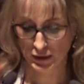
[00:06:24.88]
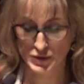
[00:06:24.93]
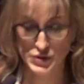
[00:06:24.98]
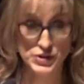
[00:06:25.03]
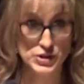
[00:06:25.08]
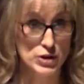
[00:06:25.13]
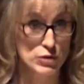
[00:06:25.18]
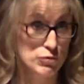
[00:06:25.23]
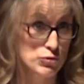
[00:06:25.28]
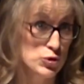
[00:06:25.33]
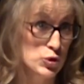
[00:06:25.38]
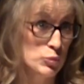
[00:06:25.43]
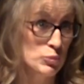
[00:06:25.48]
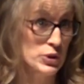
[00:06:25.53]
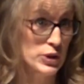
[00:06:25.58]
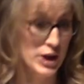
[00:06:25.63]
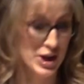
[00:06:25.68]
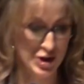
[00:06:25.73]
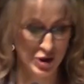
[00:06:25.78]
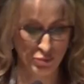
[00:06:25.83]
Instead of
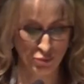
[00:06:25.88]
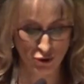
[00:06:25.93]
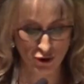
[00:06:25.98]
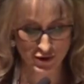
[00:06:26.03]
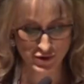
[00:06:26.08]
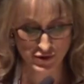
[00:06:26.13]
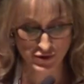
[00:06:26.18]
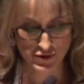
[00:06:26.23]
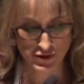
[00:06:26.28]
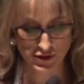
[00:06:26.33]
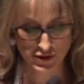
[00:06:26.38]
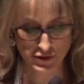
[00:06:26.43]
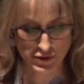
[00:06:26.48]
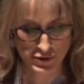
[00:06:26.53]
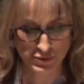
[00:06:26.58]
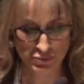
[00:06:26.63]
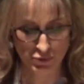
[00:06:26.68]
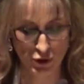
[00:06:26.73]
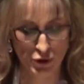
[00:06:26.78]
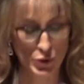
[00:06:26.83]
duplicating
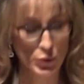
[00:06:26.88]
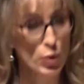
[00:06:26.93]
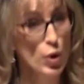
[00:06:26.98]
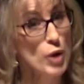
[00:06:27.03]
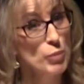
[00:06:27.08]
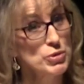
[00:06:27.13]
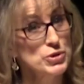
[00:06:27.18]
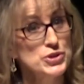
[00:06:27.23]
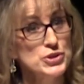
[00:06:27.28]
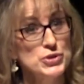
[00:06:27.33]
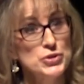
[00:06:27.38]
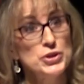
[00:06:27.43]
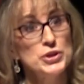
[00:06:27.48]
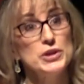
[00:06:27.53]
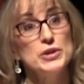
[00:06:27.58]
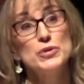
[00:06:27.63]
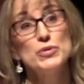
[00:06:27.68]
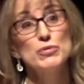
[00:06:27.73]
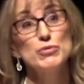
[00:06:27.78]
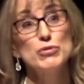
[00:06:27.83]
processes, are there
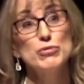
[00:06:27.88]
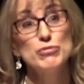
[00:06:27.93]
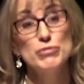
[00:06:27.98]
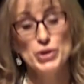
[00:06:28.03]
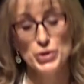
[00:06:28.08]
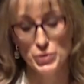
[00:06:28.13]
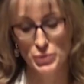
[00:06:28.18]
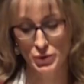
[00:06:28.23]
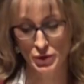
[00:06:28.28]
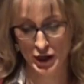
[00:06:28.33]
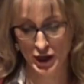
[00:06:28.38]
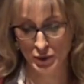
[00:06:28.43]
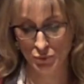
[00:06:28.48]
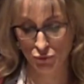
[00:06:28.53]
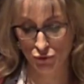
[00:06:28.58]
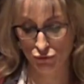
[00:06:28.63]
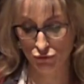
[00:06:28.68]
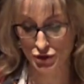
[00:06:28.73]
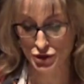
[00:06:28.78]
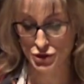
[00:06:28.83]
opportunities for federal
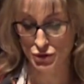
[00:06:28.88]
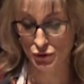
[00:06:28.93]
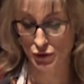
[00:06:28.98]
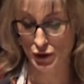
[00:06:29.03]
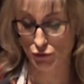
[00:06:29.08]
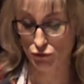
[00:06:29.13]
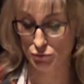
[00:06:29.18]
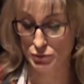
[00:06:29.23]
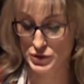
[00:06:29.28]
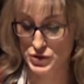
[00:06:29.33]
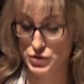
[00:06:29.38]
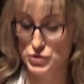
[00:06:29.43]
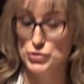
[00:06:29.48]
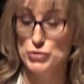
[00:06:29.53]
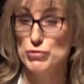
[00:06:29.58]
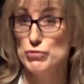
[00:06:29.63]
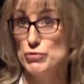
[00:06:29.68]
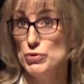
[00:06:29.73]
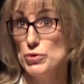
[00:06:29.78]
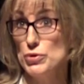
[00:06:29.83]
and provincial governments to
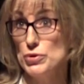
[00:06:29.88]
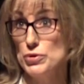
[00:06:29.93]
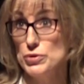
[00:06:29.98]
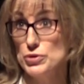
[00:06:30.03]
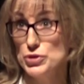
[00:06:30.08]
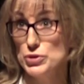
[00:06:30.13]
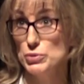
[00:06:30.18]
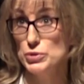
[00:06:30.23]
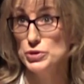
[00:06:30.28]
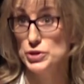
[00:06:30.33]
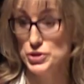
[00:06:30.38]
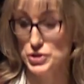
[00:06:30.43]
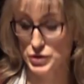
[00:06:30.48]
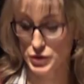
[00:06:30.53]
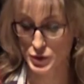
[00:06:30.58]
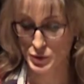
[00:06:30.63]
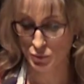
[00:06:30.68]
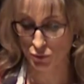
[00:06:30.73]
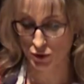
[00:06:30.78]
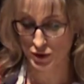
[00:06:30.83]
defer to
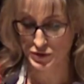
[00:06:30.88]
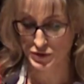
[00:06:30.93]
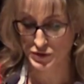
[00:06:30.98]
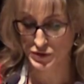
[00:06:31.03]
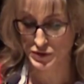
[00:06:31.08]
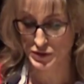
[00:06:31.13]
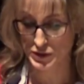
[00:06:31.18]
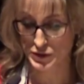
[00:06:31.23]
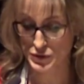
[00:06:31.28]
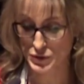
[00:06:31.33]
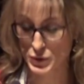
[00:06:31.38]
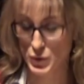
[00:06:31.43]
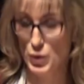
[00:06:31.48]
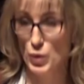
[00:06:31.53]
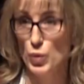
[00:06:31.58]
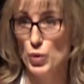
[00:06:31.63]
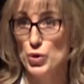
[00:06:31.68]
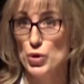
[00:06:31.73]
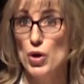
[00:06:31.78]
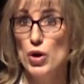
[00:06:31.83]
Indigenous processes
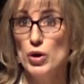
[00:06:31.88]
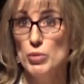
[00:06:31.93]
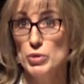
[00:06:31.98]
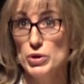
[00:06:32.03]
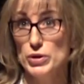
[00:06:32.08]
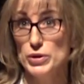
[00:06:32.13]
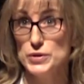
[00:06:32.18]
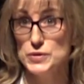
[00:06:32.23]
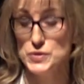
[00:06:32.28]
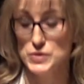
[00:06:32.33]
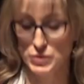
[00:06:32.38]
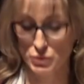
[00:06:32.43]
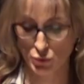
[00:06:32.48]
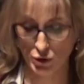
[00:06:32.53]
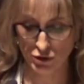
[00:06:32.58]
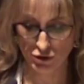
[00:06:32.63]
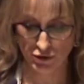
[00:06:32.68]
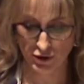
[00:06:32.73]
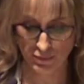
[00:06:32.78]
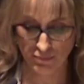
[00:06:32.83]
or to harmonize
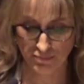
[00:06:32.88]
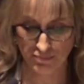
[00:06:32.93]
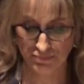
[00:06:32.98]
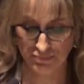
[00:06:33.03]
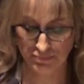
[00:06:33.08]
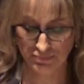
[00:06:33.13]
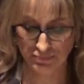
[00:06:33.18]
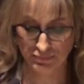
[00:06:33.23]
with them?